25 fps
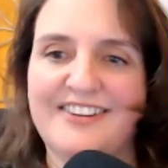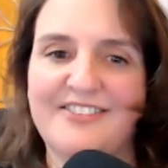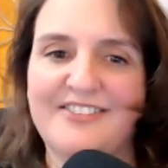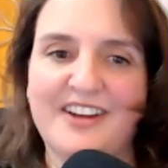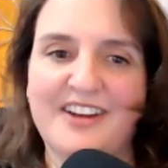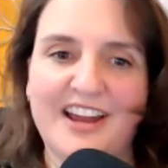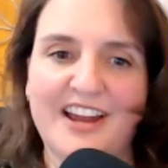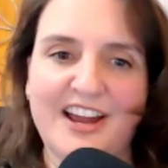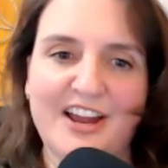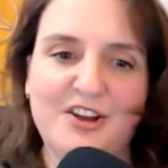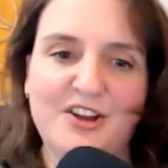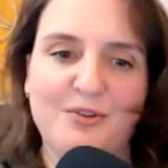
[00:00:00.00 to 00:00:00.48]

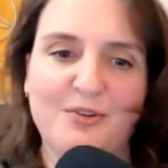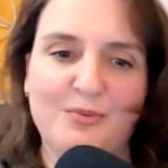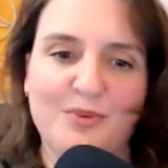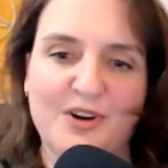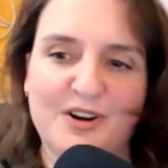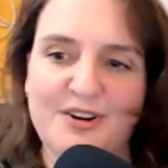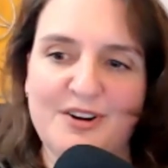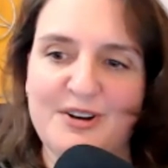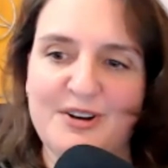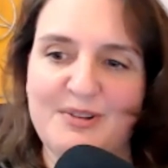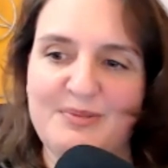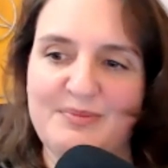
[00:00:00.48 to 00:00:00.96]
Okay, you're
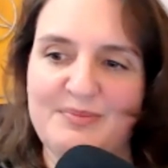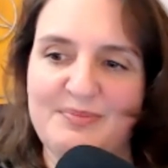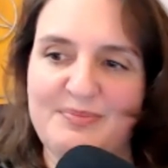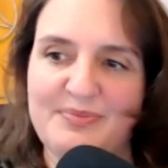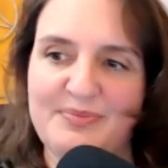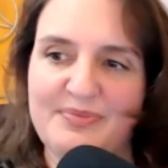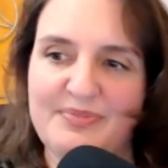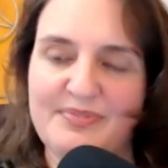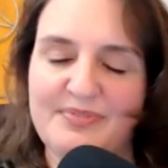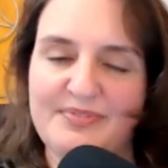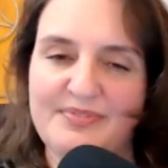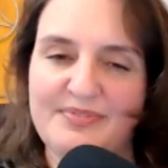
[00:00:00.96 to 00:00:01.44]
welcome.
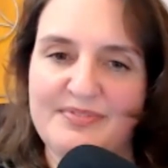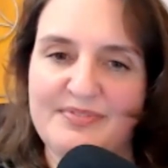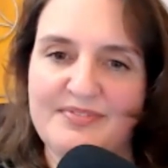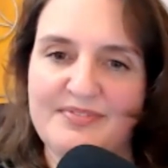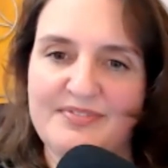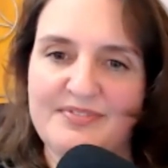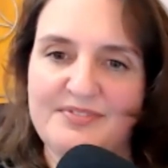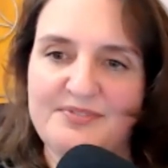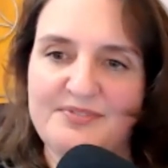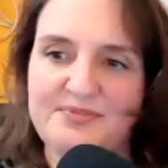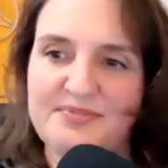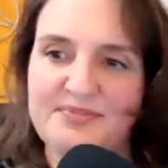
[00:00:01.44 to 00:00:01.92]

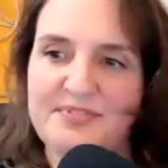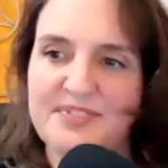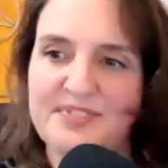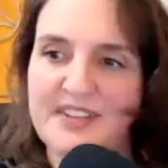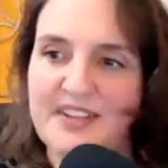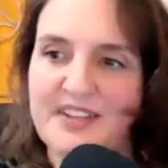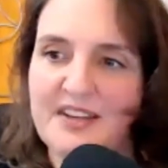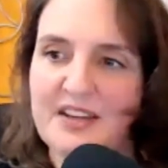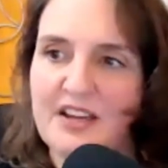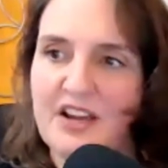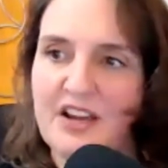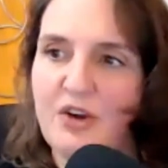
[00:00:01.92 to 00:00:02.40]

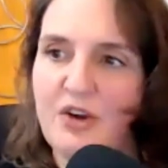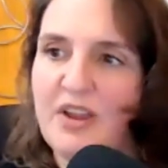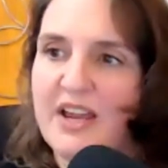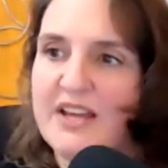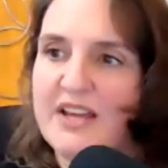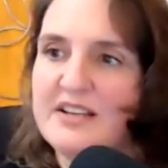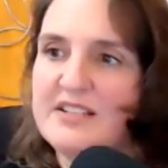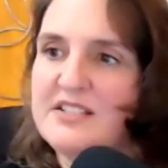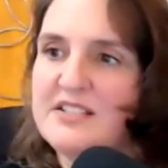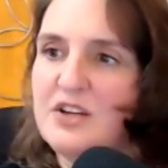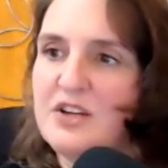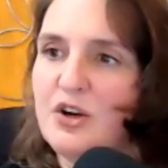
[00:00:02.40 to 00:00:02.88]

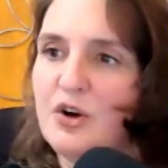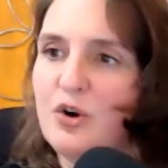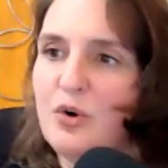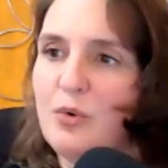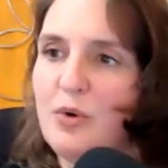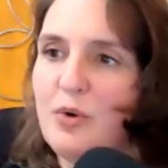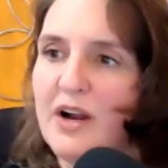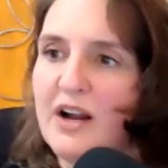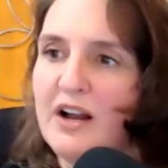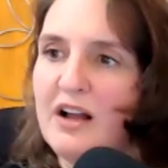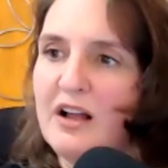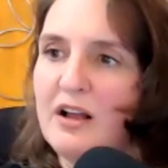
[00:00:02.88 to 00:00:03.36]
Okay,
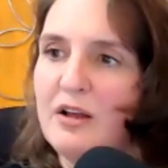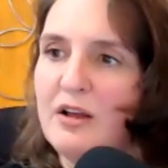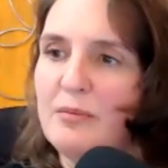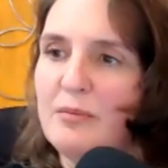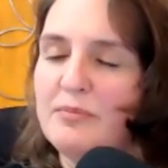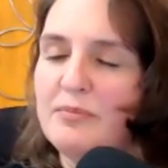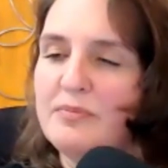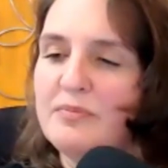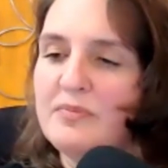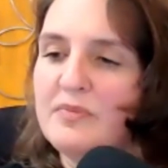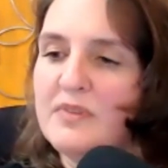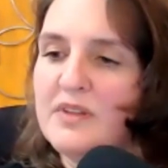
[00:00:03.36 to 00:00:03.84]
so
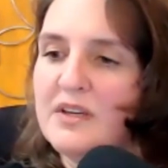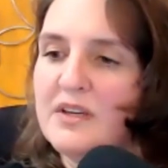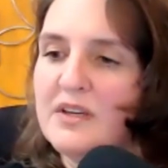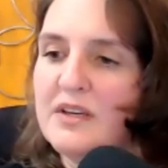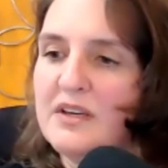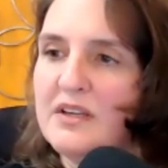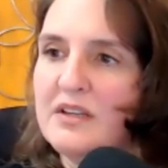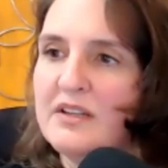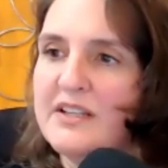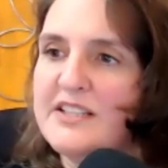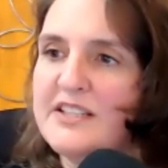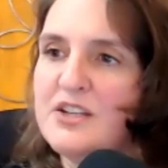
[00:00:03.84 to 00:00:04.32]
um,
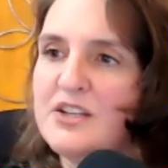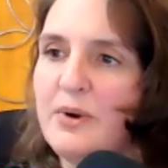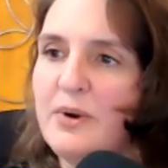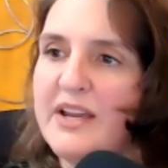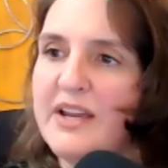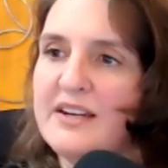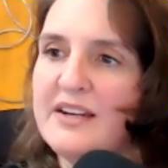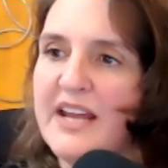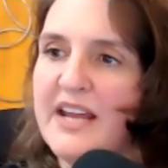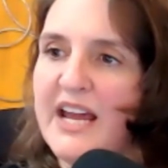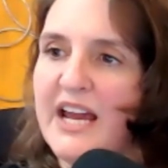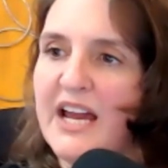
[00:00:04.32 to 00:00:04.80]
let's go
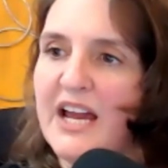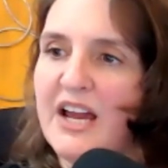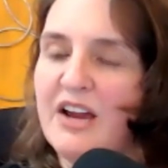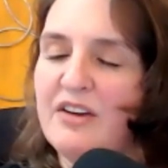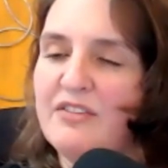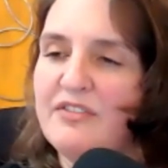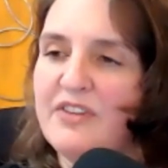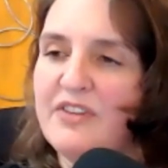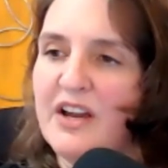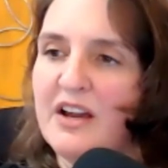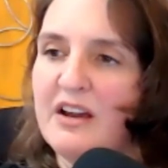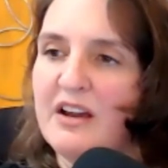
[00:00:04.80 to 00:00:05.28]
ahead and
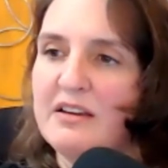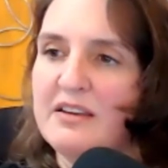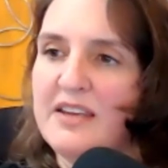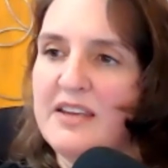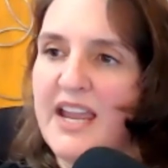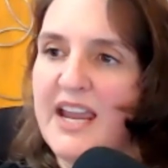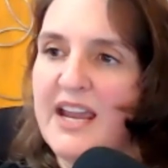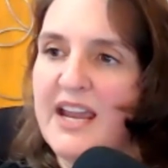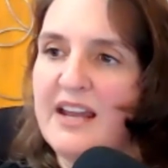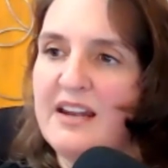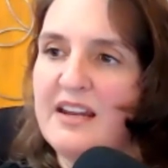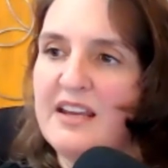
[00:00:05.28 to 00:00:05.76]
have uh,
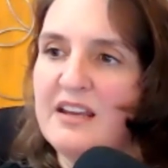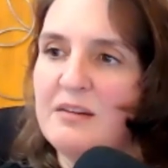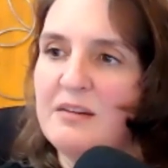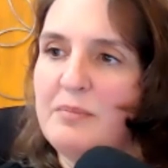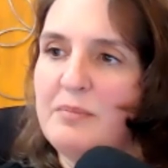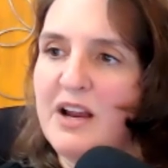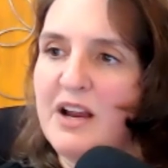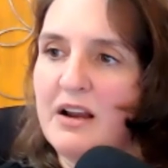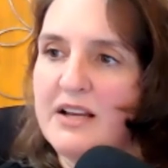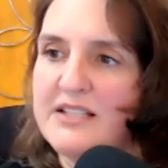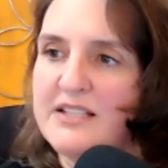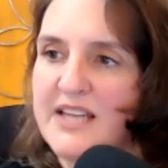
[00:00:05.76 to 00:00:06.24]
Katie and
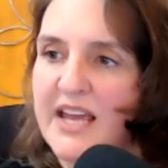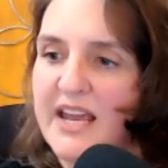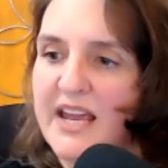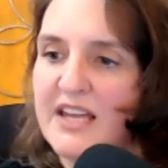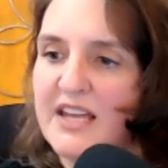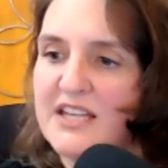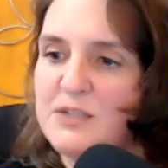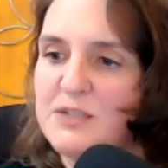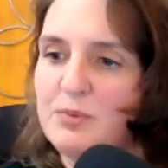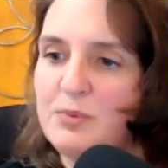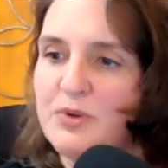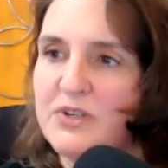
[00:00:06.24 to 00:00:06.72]
Mary's
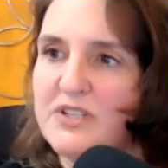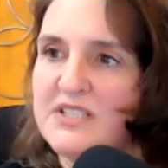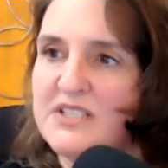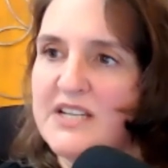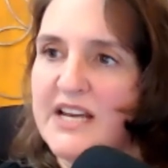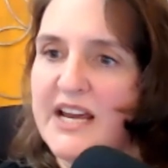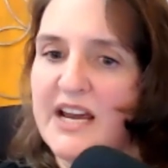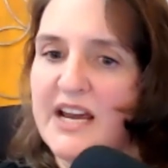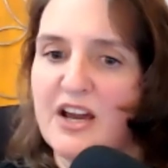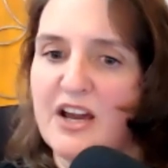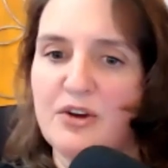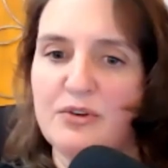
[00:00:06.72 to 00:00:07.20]
hands put
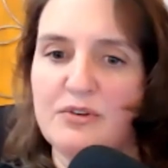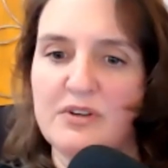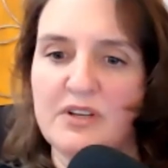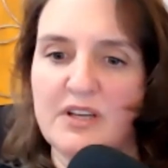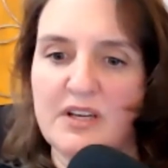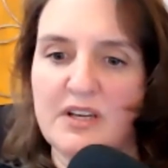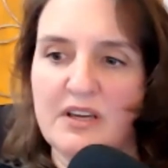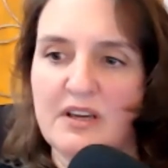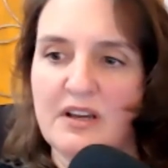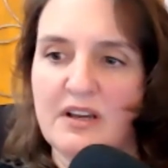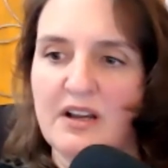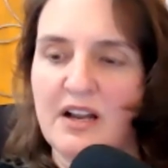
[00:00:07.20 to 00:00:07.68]
down.
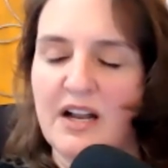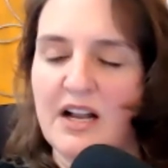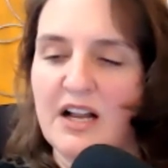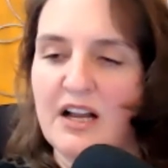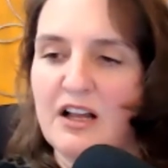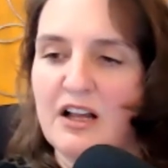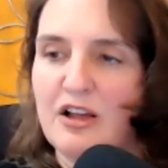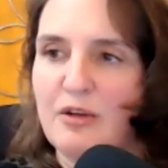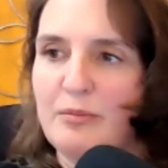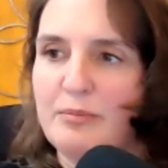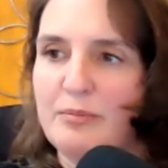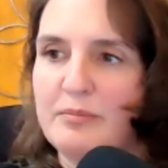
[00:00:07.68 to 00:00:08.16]

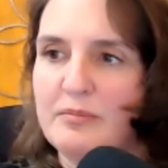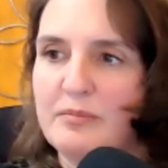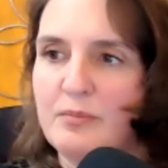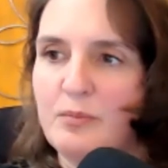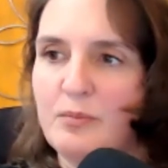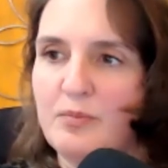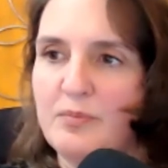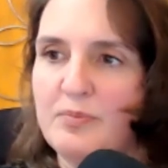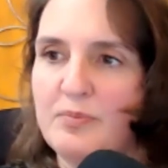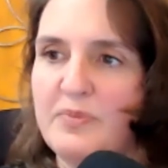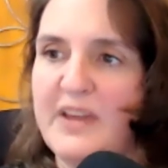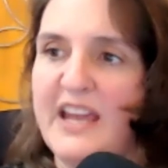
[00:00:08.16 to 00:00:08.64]
Um,
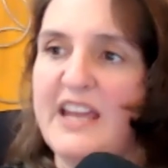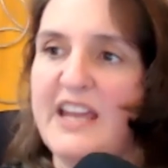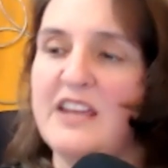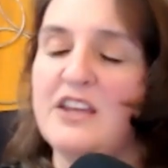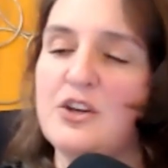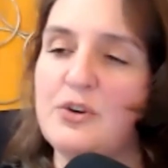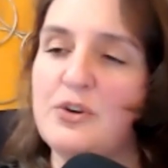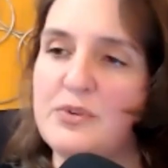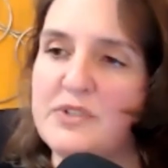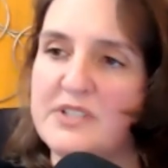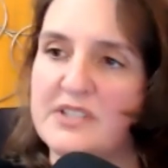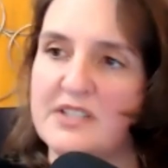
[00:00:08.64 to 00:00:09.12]
they
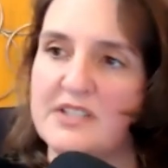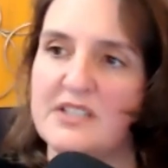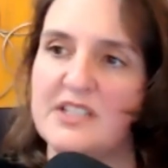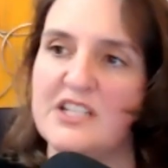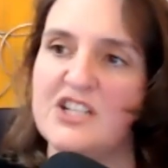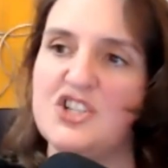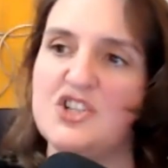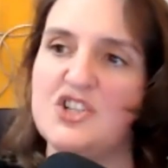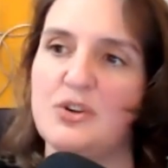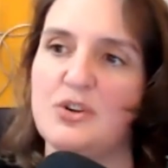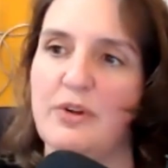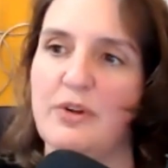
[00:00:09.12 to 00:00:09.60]
use the
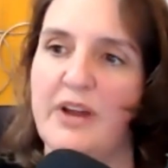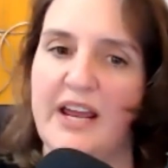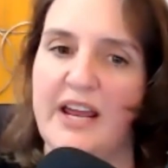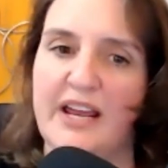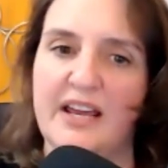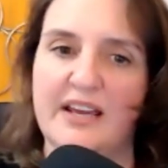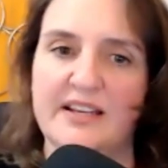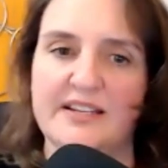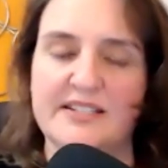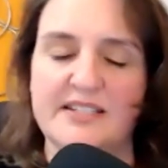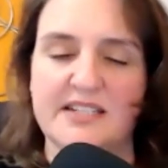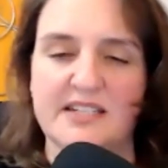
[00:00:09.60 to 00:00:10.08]
digital
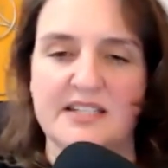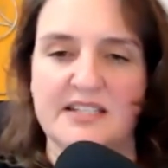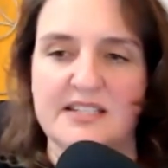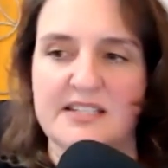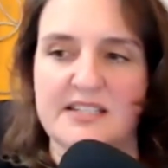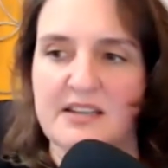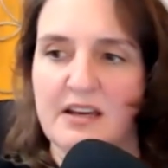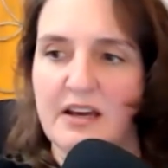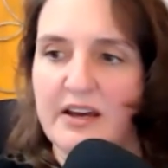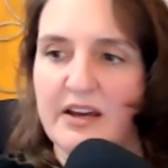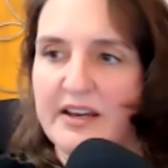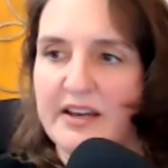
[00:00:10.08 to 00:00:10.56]
hands
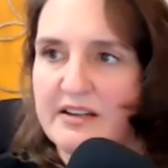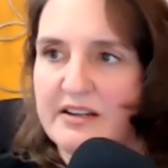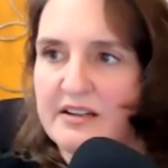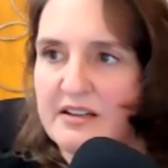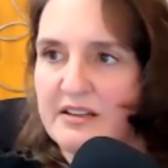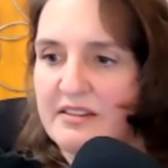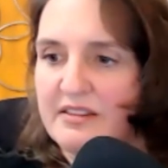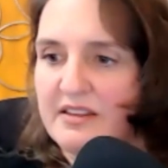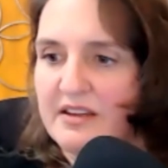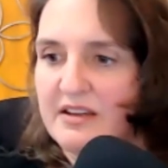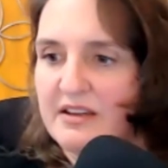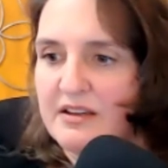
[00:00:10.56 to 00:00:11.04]
inside
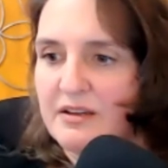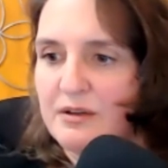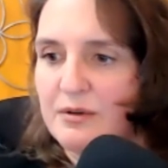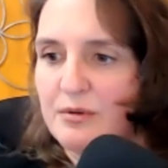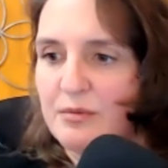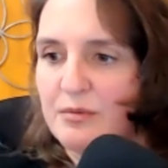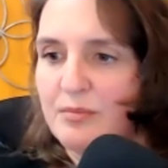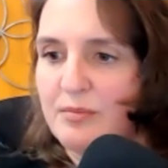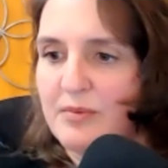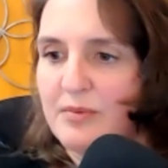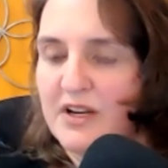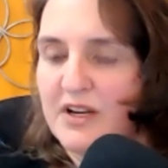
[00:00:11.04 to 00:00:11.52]

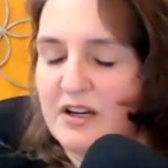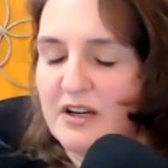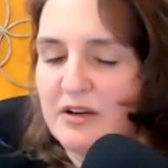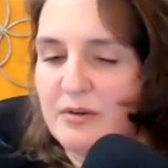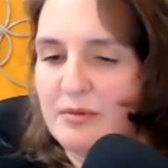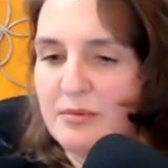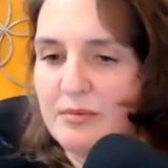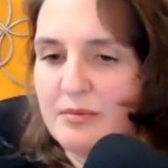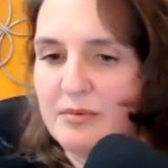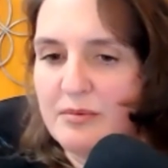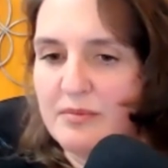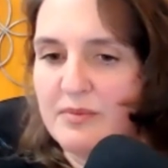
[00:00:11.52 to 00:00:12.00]
the
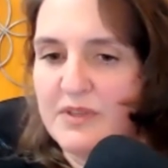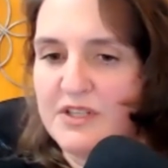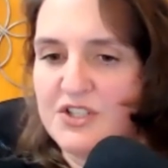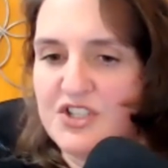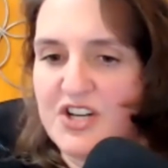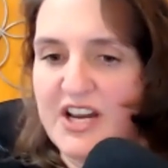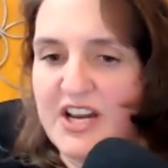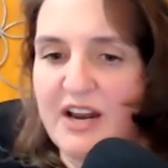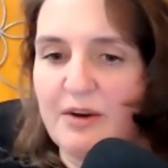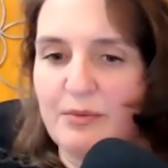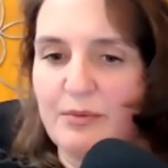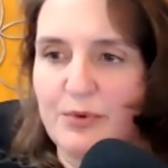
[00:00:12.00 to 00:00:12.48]
uh, the
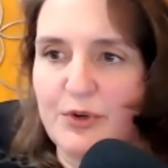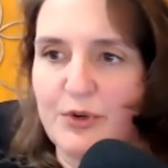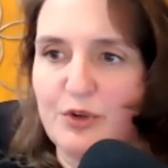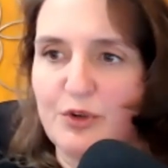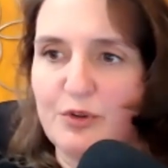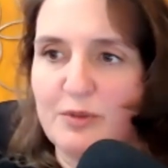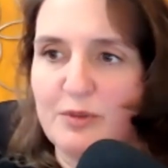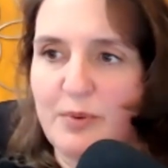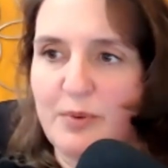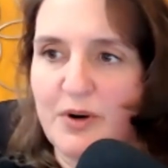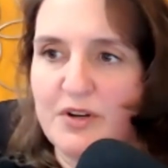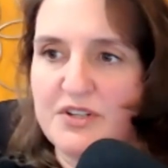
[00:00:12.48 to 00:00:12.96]
chat
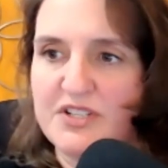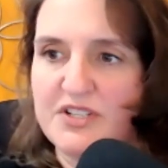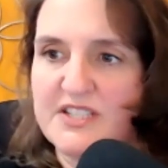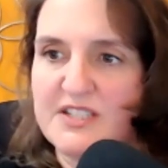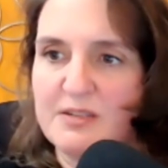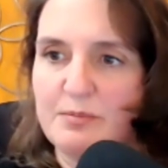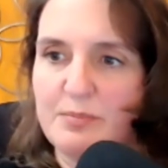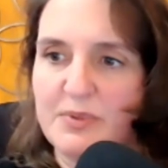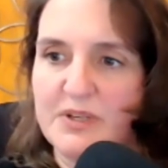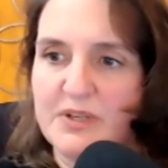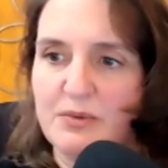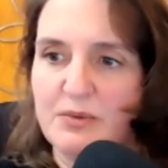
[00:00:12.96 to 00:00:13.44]
room, the
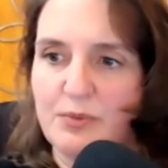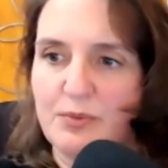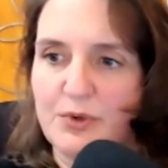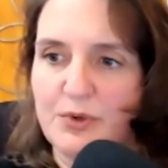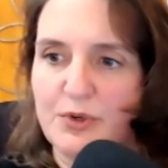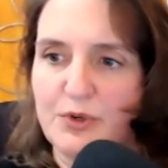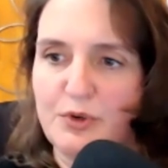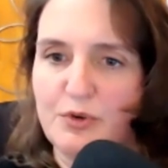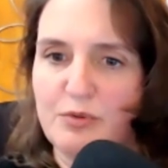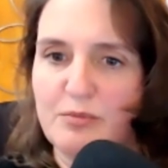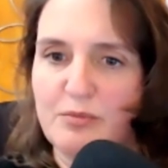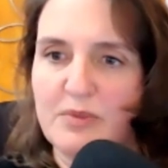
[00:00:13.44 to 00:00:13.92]
participant
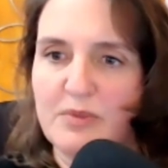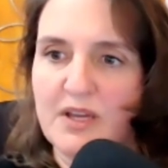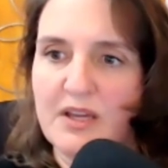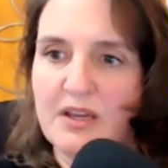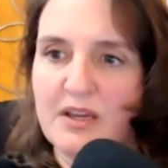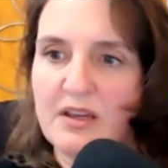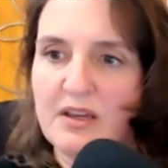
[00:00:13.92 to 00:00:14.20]
room